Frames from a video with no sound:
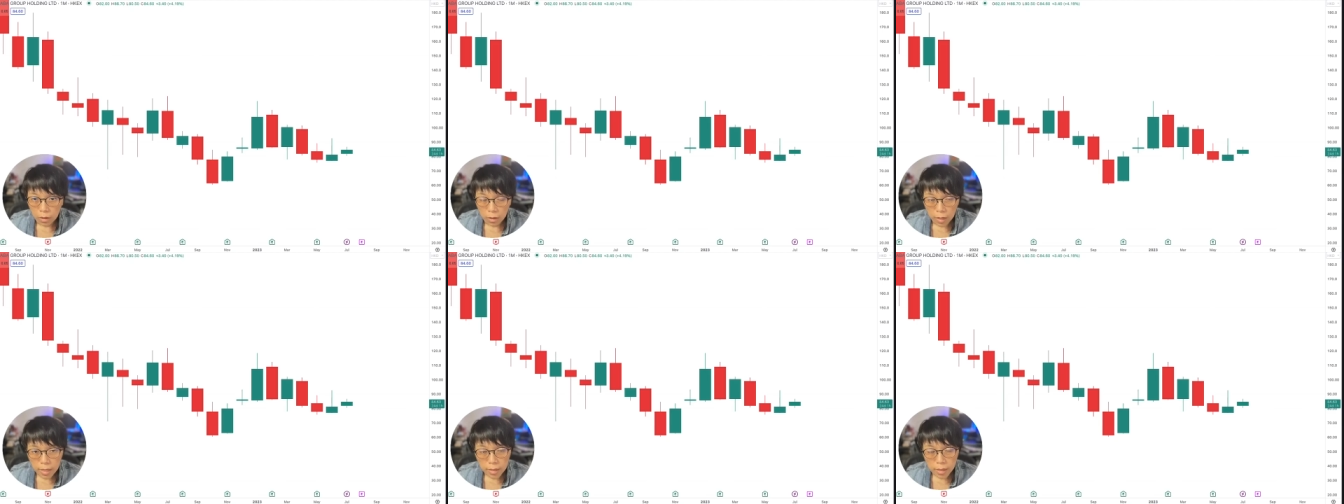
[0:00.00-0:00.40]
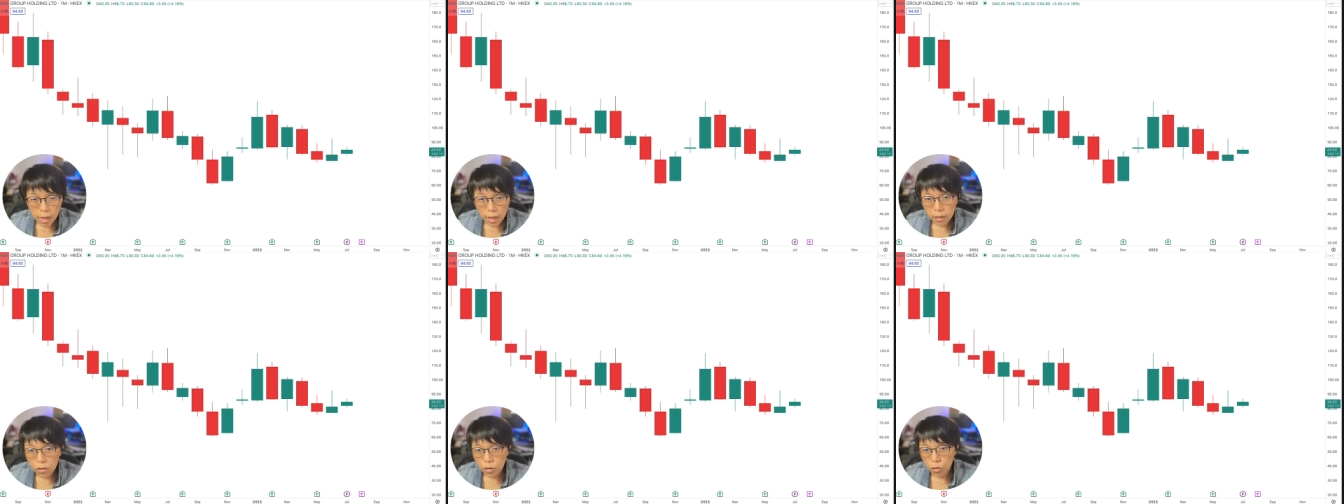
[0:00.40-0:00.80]
Let's
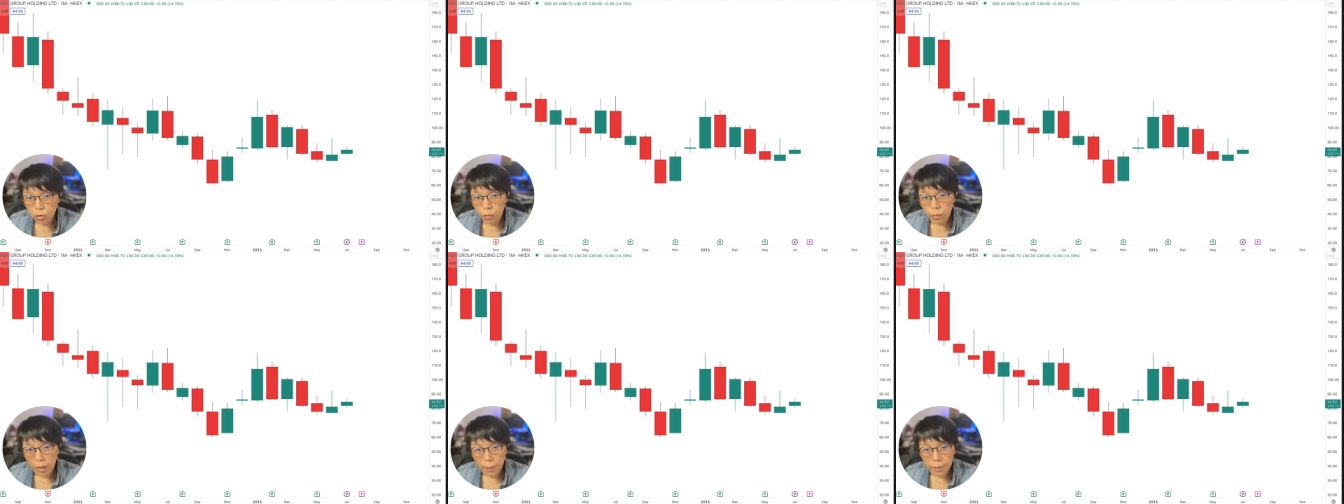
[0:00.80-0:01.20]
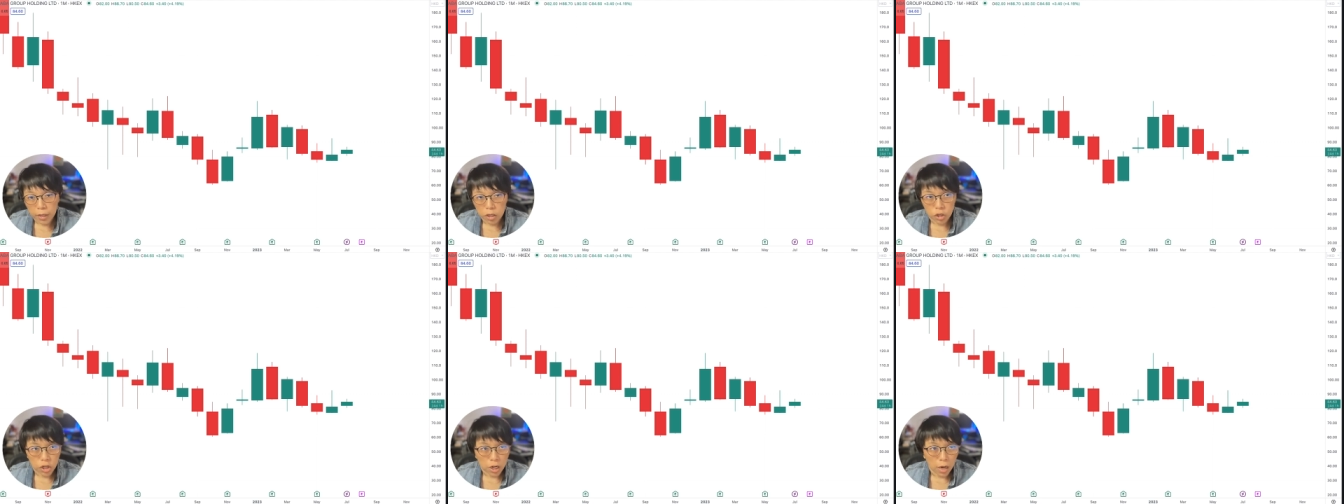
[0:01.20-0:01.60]
get into
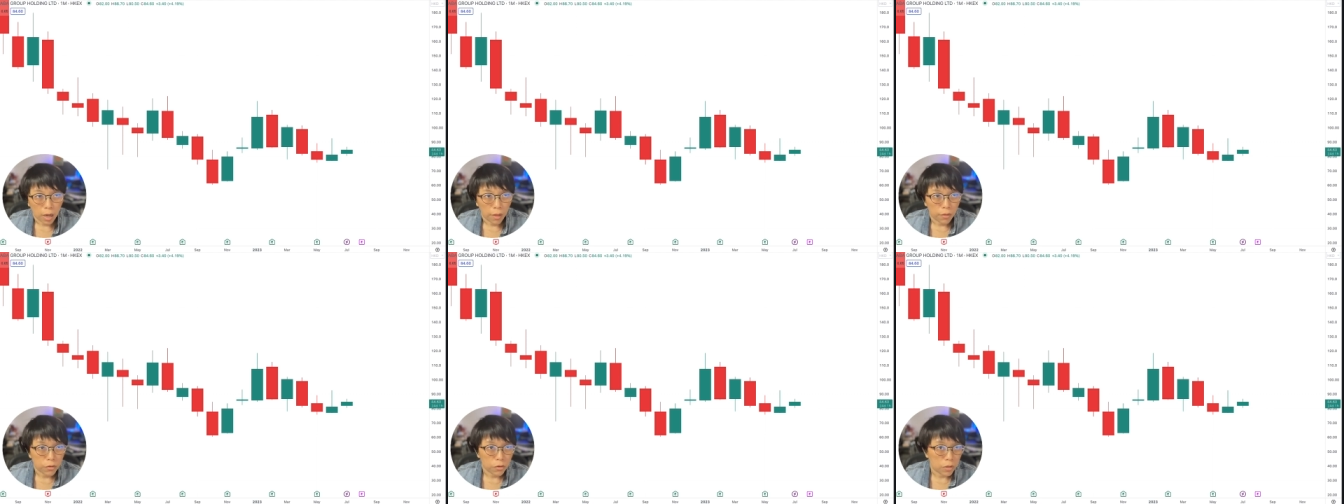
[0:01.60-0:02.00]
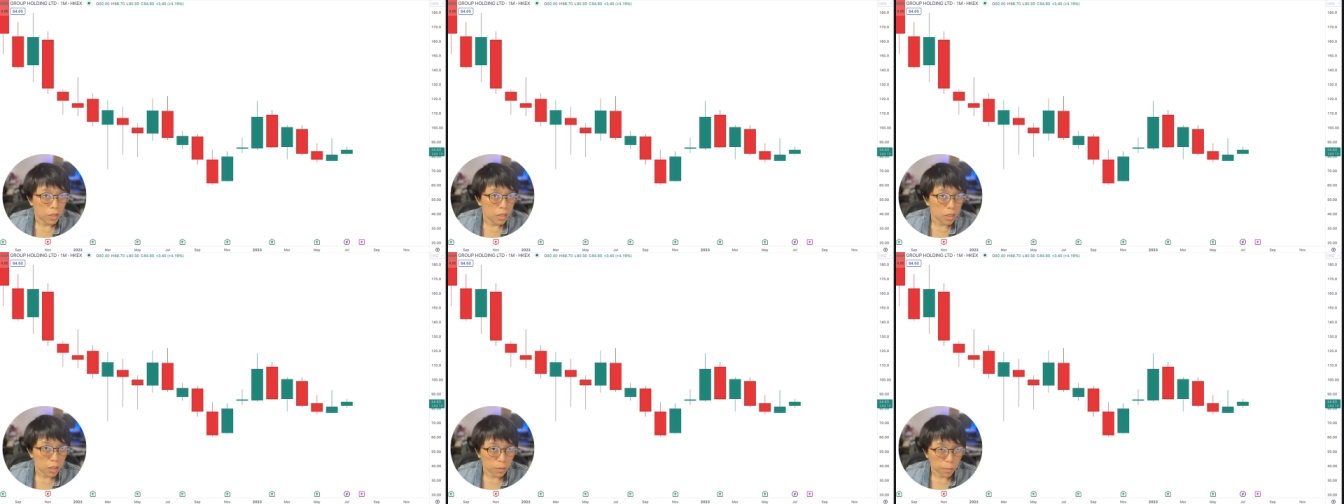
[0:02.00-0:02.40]
Baba chart. So this is